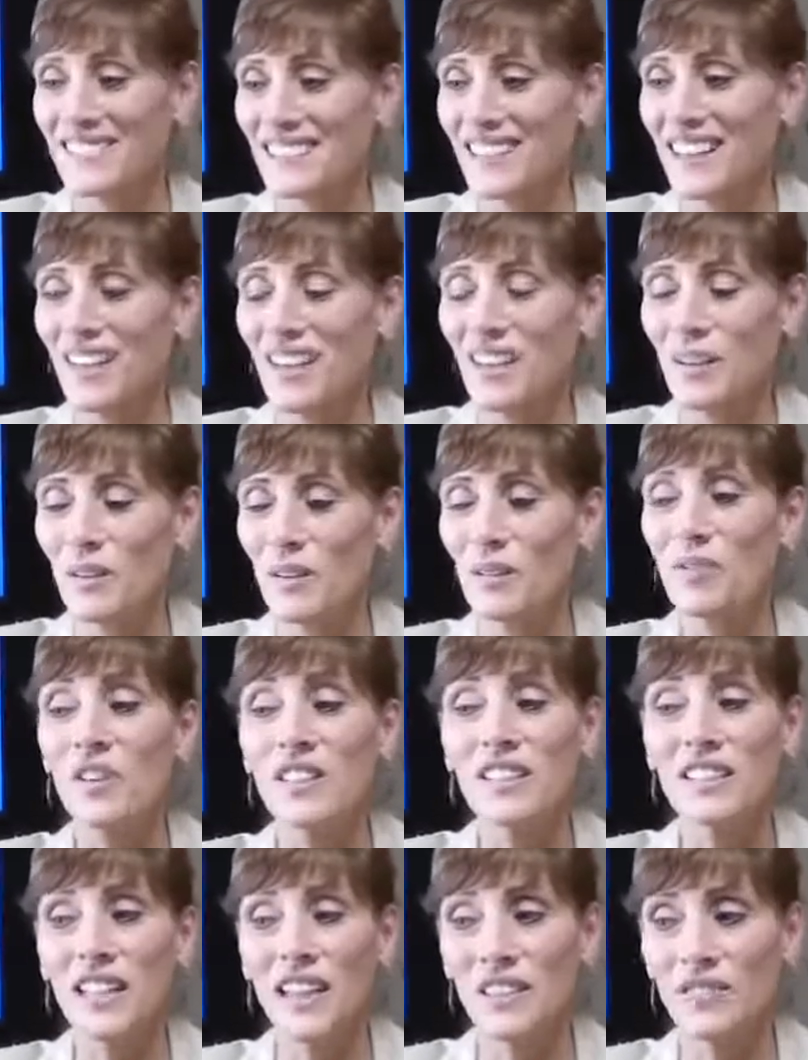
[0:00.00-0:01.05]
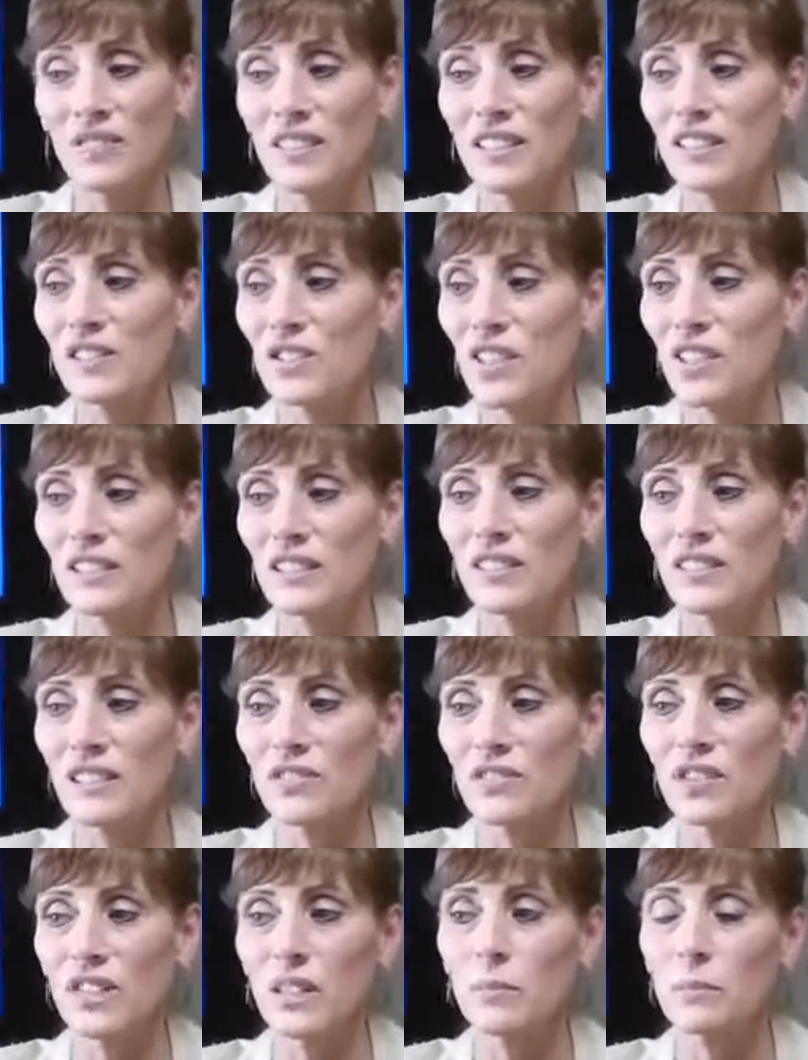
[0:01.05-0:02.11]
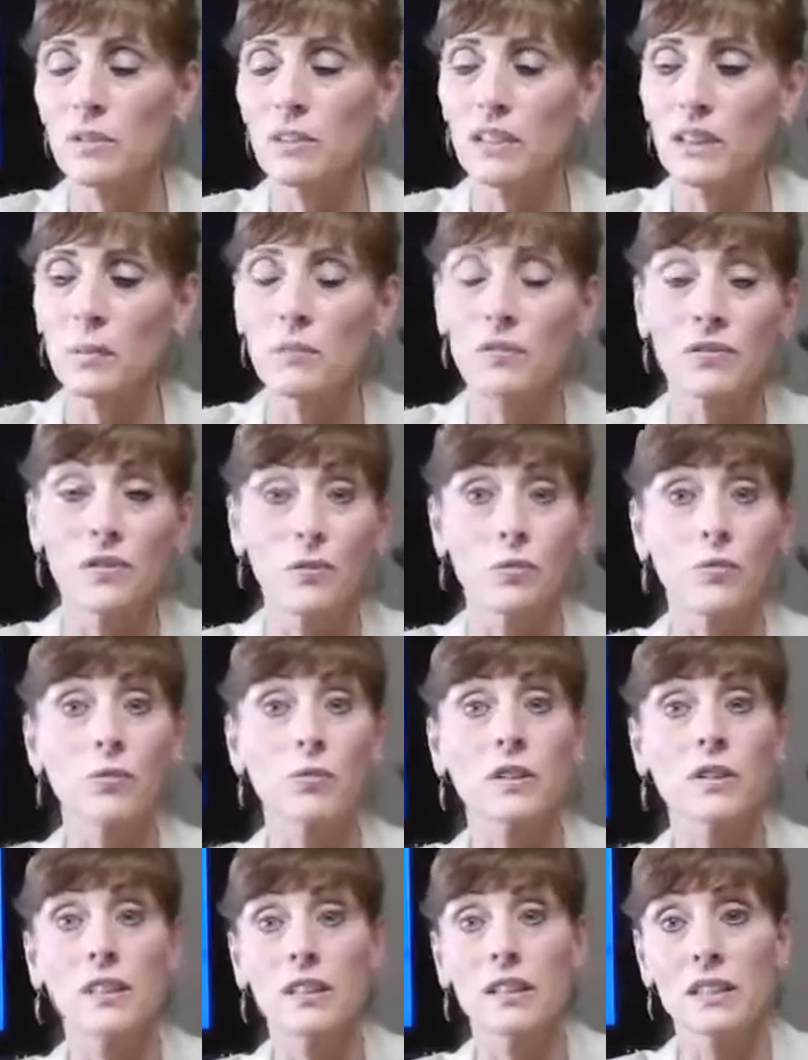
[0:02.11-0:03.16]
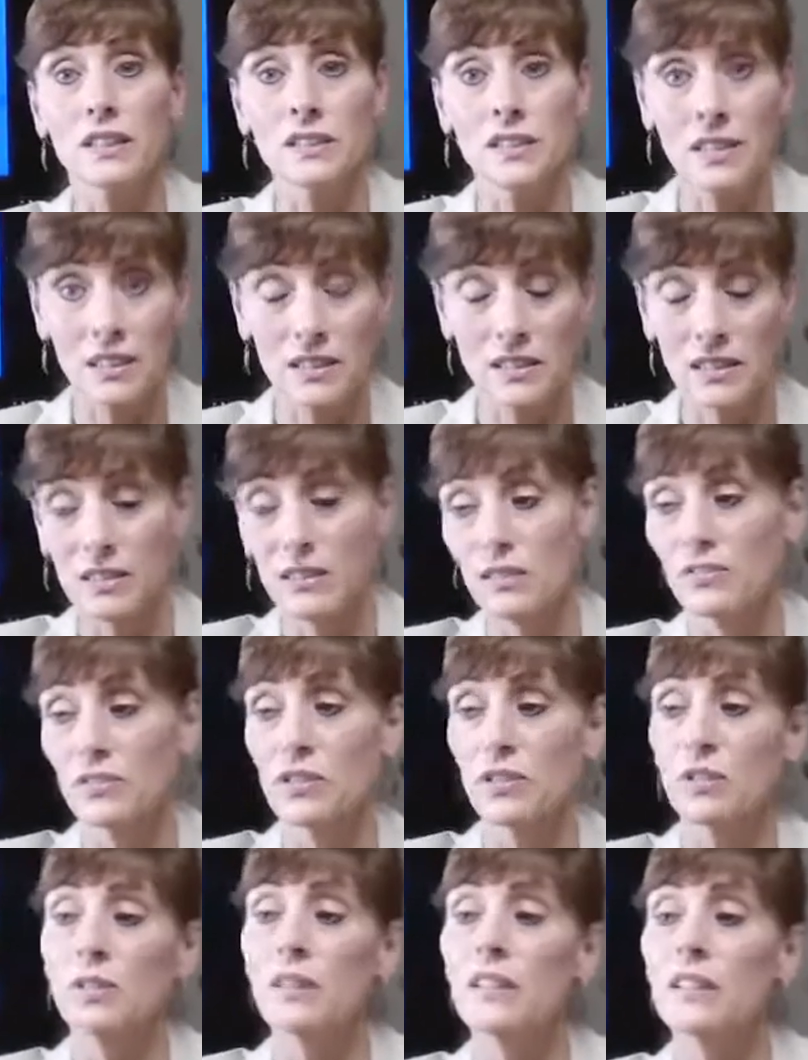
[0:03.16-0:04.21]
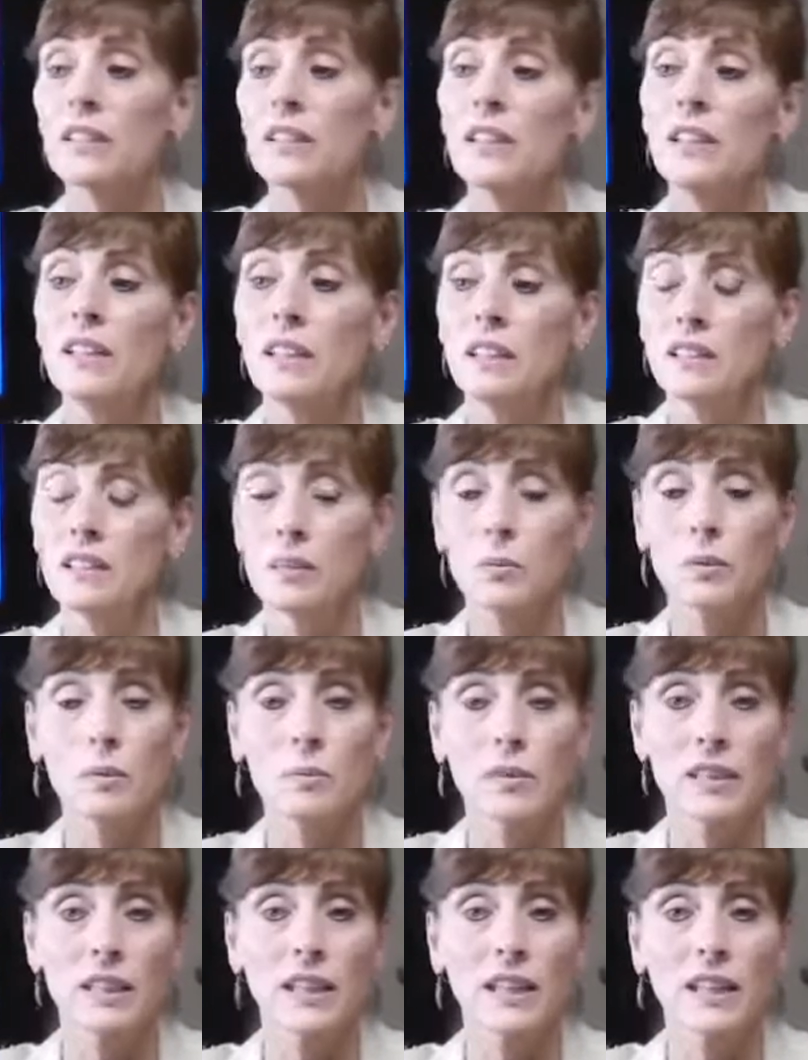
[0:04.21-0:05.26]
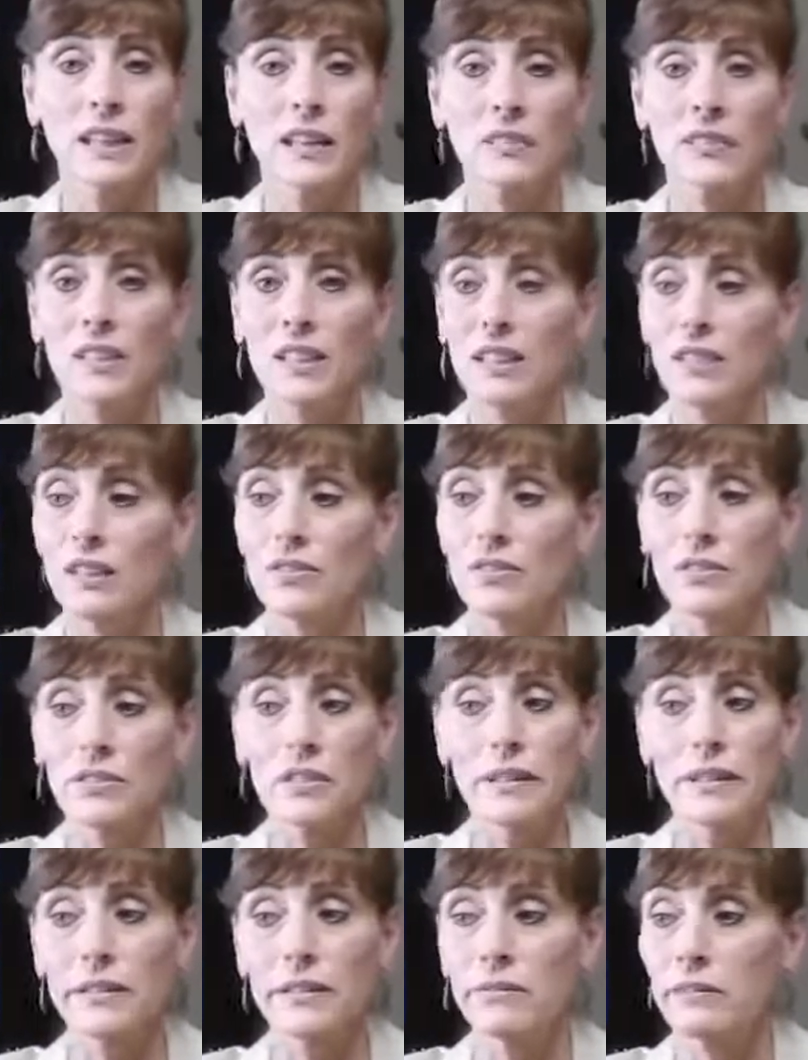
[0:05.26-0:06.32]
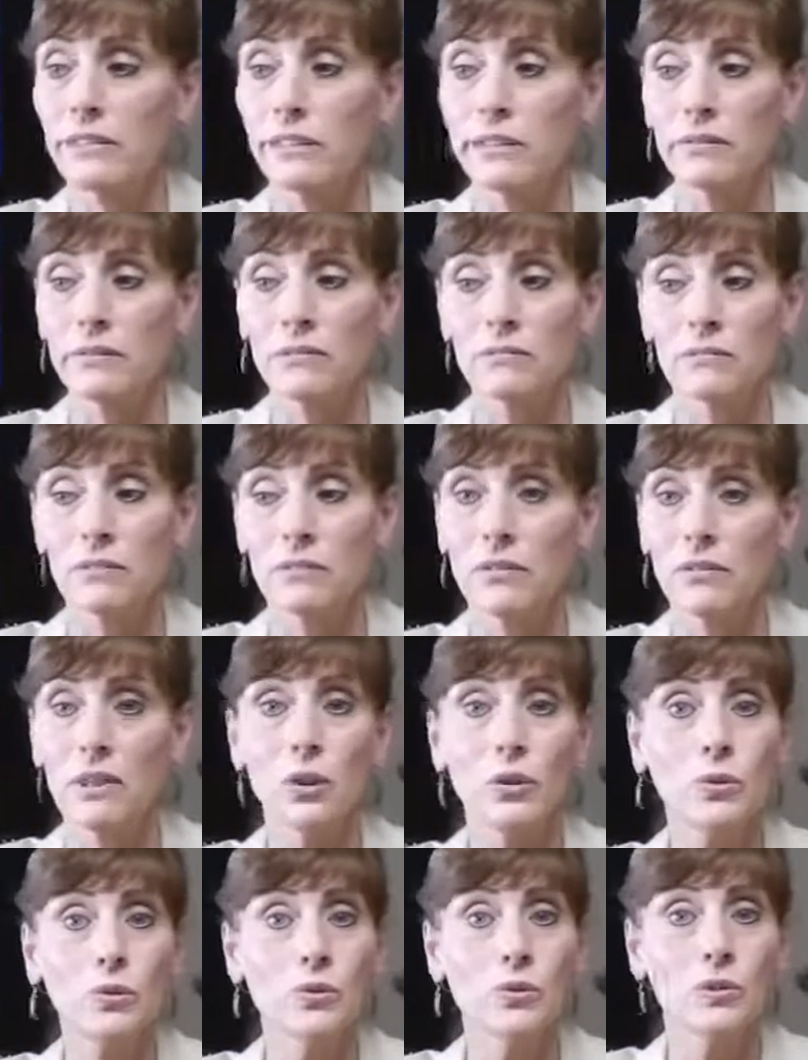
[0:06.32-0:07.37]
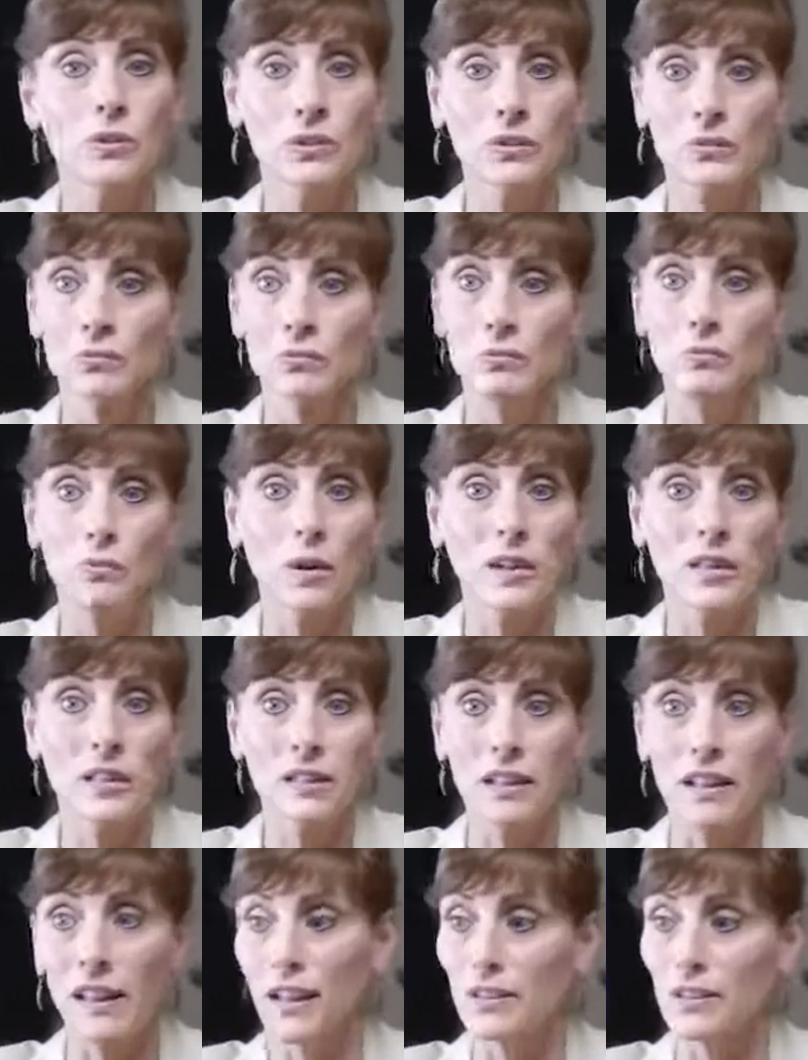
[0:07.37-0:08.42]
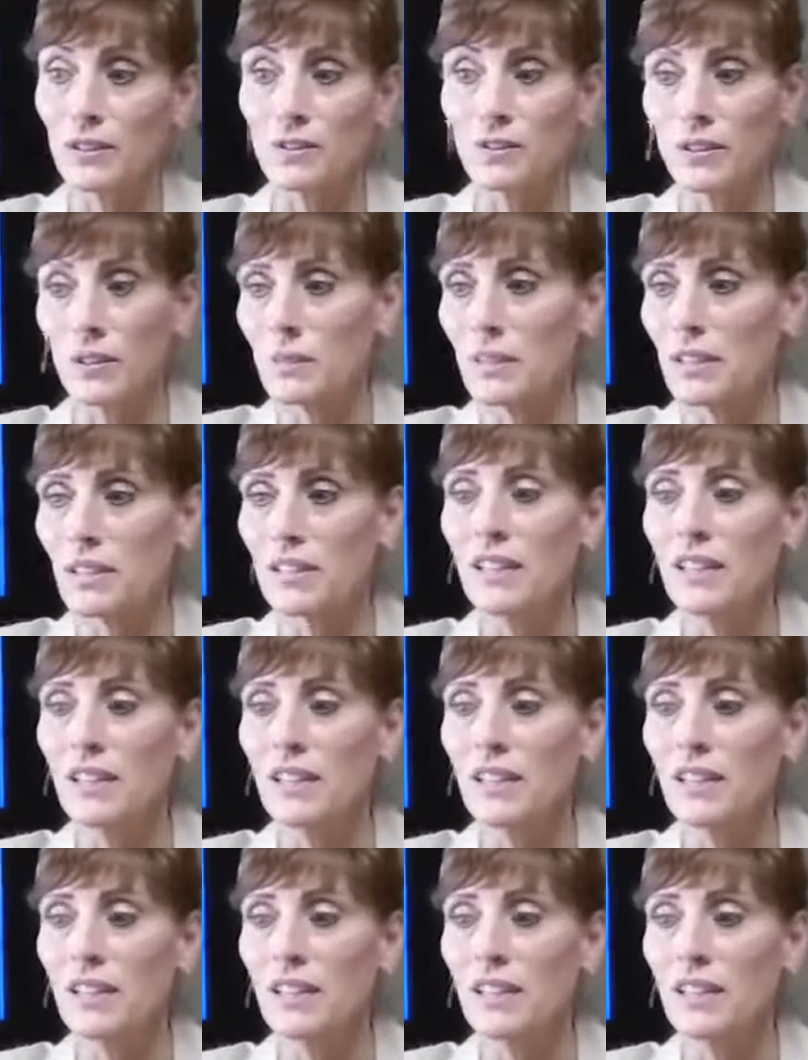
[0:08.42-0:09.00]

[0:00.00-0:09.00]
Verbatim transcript: Uh, avoid caffeine and chocolate after 8 p.m. if you're really sensitive to it. Some people can't have any after like, you know, noon or 1 o'clock or something.